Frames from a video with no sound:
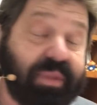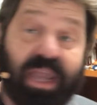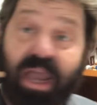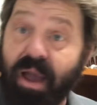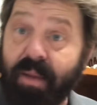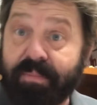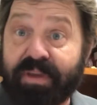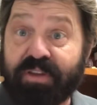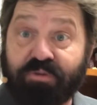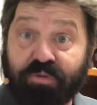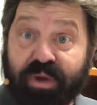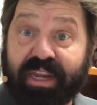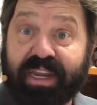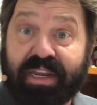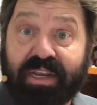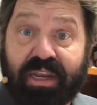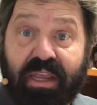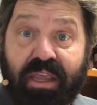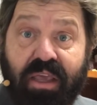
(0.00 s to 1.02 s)
I'm
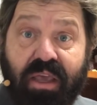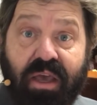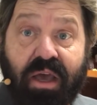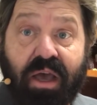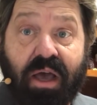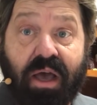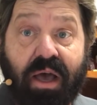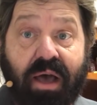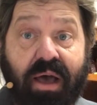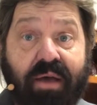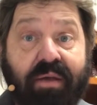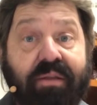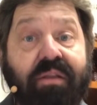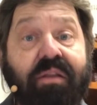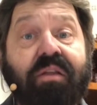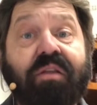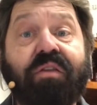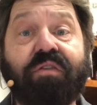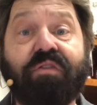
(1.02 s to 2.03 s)
between uh,
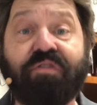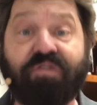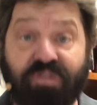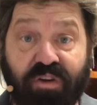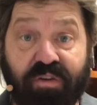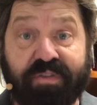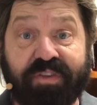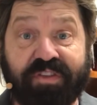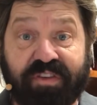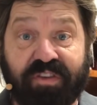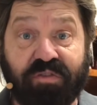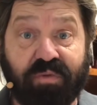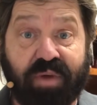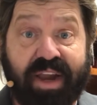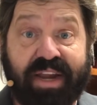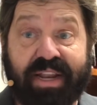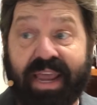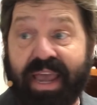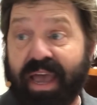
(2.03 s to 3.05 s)
services
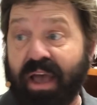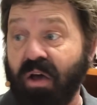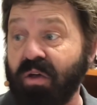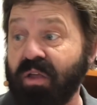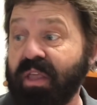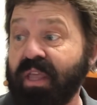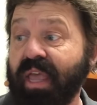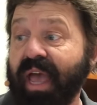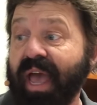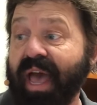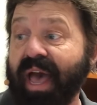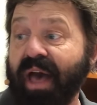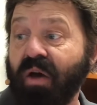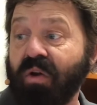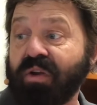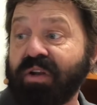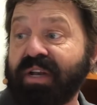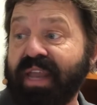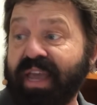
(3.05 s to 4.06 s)
right now.
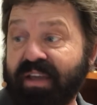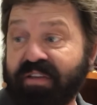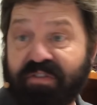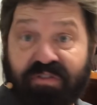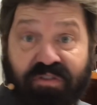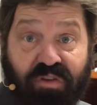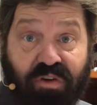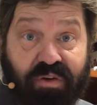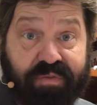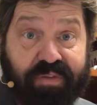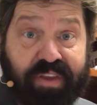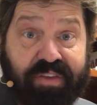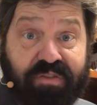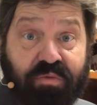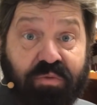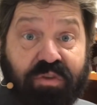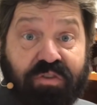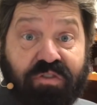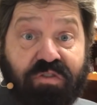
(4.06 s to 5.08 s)
Our next
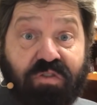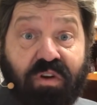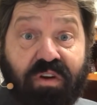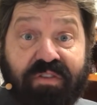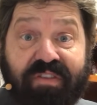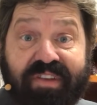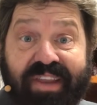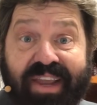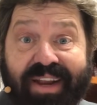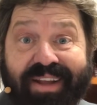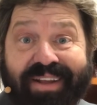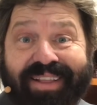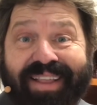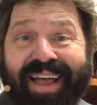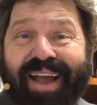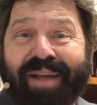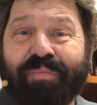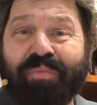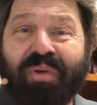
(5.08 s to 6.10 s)
service, which starts at 10
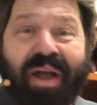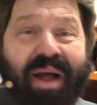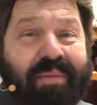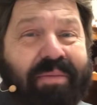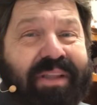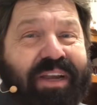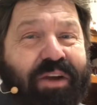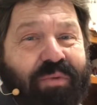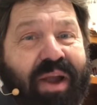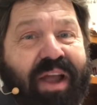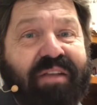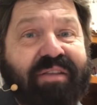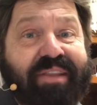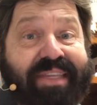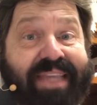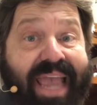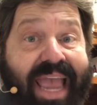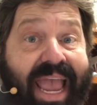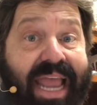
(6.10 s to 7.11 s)
o'clock, probably
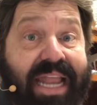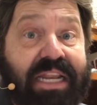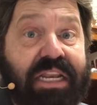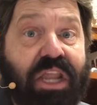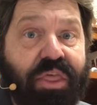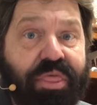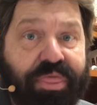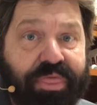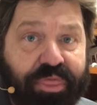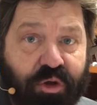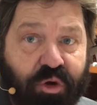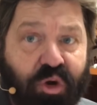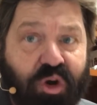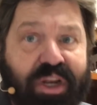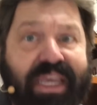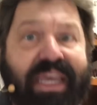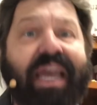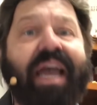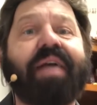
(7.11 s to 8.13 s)
around
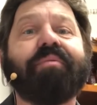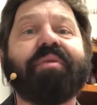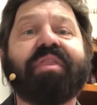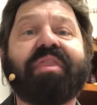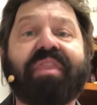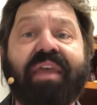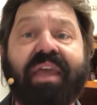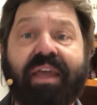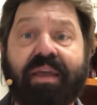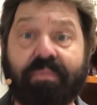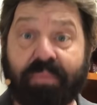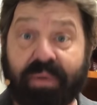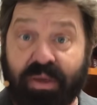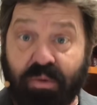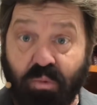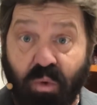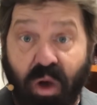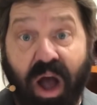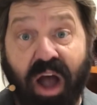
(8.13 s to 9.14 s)
10:30, I would think.
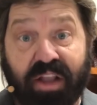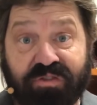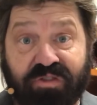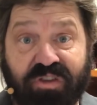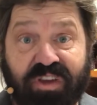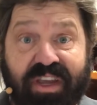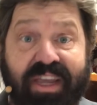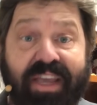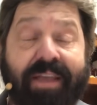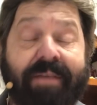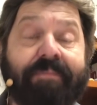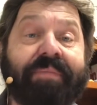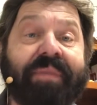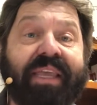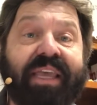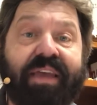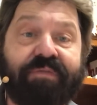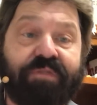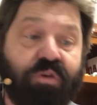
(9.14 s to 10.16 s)
Be watching
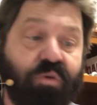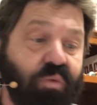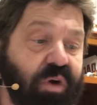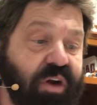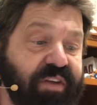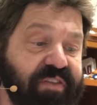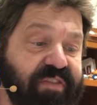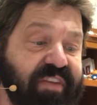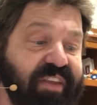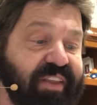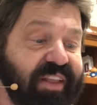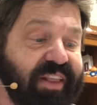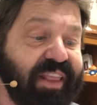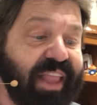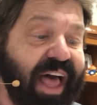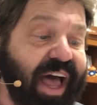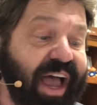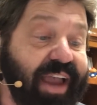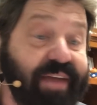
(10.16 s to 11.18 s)
if you want to see the
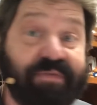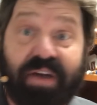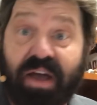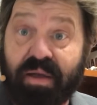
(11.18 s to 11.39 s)
live.